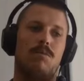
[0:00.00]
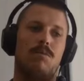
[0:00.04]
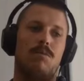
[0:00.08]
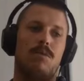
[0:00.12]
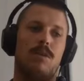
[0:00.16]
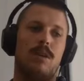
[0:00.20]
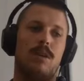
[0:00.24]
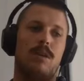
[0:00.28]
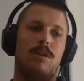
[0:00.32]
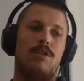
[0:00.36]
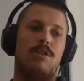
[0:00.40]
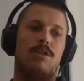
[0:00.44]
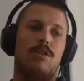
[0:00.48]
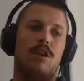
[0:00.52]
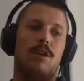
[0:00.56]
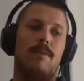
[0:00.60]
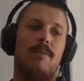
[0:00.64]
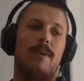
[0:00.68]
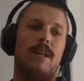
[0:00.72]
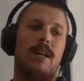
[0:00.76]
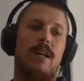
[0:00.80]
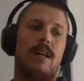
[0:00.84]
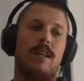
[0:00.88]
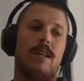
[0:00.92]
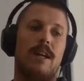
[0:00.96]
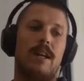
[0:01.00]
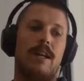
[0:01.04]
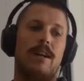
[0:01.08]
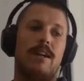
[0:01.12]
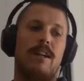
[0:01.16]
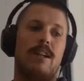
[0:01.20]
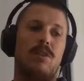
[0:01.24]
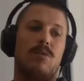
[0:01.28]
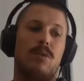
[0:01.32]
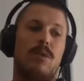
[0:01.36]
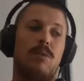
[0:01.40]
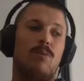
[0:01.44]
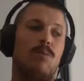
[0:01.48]
there's so many other
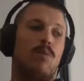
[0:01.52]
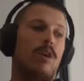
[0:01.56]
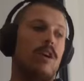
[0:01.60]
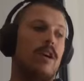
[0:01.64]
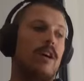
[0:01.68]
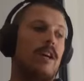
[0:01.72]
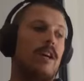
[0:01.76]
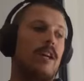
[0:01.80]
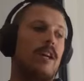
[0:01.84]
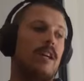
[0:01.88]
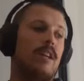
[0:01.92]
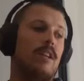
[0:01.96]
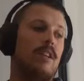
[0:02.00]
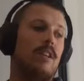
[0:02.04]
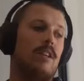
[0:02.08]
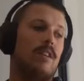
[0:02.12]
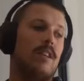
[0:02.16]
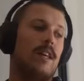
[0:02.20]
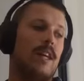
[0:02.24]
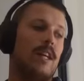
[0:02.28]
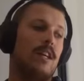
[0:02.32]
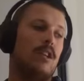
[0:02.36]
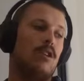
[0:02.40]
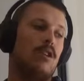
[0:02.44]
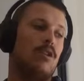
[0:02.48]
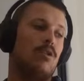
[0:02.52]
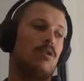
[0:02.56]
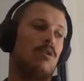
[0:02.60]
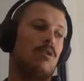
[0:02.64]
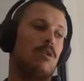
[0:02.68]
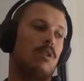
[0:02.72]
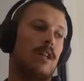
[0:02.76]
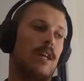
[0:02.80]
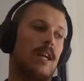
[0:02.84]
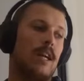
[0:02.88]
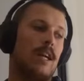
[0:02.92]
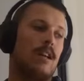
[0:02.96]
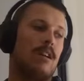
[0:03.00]
areas we work in that you
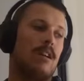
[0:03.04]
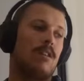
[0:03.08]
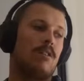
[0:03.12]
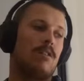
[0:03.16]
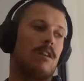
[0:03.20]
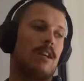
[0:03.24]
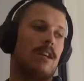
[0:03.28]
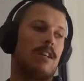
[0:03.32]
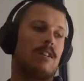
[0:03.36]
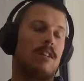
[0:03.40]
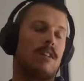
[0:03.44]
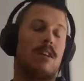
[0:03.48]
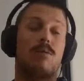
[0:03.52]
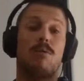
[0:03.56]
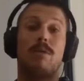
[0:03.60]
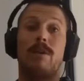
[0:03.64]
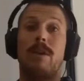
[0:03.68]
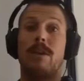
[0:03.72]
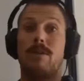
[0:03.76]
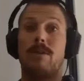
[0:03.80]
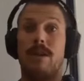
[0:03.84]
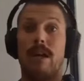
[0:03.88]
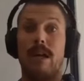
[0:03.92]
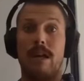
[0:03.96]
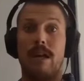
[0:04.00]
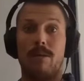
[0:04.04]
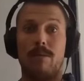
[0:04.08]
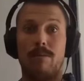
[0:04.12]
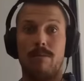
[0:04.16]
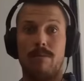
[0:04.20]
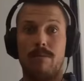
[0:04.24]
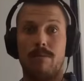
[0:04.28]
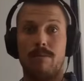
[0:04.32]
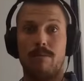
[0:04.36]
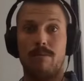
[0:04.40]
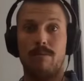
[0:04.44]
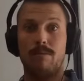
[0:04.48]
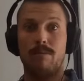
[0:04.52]
could categorize, like in
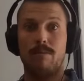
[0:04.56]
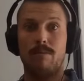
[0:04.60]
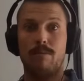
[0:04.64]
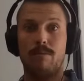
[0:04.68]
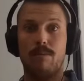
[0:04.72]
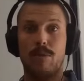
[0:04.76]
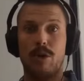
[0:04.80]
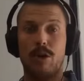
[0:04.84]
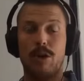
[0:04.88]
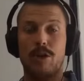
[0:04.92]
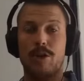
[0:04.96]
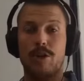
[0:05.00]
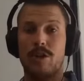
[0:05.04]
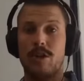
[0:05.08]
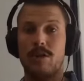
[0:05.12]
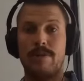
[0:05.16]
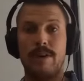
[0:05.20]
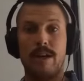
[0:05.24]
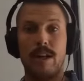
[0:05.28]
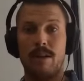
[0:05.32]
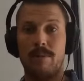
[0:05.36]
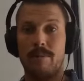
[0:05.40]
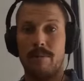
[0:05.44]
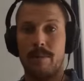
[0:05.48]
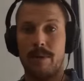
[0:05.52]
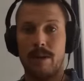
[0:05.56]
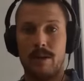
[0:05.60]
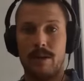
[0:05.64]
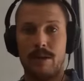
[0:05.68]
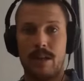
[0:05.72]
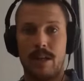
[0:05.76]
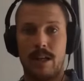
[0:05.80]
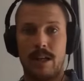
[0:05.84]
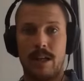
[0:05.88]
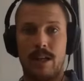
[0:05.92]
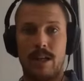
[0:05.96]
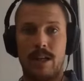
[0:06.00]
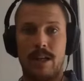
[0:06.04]
our merch development
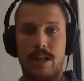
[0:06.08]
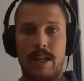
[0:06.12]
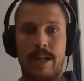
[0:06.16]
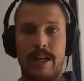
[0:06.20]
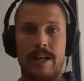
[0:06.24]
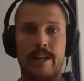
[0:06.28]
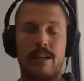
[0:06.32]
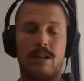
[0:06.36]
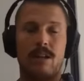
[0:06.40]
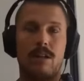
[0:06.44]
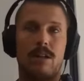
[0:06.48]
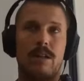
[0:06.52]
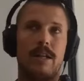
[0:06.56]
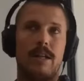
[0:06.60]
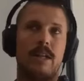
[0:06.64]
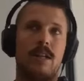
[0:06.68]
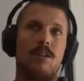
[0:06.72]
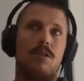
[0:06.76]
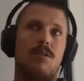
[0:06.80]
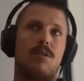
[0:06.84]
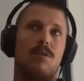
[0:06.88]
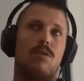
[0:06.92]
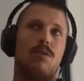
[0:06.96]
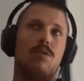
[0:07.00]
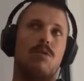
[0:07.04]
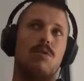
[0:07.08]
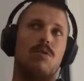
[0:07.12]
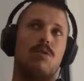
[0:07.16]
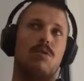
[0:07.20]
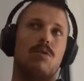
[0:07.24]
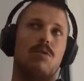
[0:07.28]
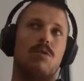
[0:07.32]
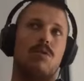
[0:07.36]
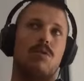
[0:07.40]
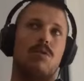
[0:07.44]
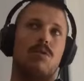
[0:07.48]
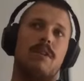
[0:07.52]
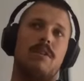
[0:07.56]
and handling, or
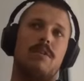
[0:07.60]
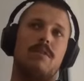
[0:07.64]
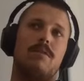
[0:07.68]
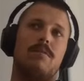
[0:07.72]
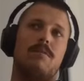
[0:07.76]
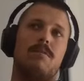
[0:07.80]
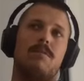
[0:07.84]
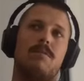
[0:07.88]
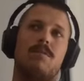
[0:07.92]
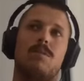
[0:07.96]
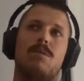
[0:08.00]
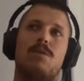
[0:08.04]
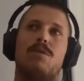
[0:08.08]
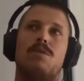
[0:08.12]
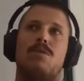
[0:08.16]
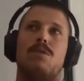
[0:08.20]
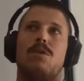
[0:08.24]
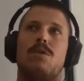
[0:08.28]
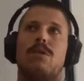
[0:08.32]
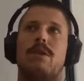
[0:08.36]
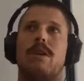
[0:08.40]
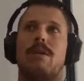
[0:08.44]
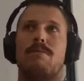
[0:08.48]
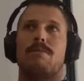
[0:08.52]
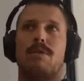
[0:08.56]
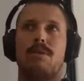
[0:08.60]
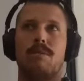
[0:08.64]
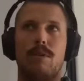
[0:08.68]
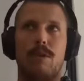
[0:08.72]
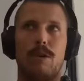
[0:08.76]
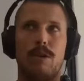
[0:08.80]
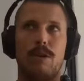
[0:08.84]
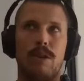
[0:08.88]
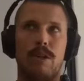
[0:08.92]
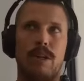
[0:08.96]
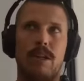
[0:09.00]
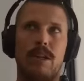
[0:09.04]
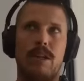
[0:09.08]
in touring,
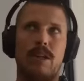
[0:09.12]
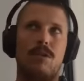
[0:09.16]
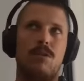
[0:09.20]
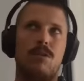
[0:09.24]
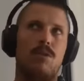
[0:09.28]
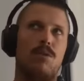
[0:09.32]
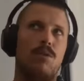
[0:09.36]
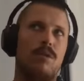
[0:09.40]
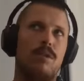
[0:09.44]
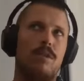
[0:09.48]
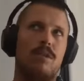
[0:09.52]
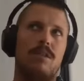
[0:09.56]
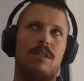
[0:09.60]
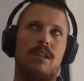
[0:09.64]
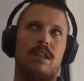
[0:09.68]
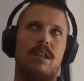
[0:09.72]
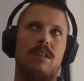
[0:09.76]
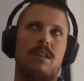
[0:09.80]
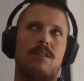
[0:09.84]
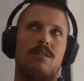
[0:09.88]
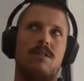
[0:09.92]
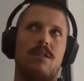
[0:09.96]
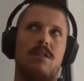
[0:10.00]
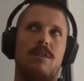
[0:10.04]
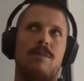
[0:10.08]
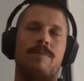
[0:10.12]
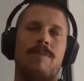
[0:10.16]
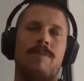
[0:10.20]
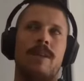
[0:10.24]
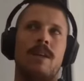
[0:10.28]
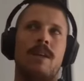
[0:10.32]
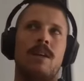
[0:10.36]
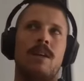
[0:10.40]
promoting, and all these things. So